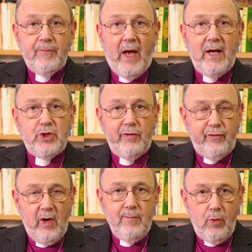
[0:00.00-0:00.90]
as a
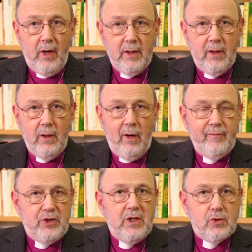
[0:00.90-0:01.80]
framework,
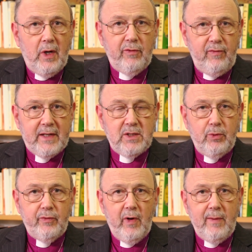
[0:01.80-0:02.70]
obviously it's quite a
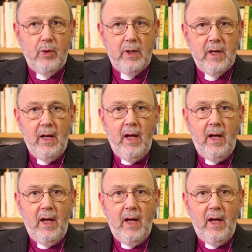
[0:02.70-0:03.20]
flexible framework,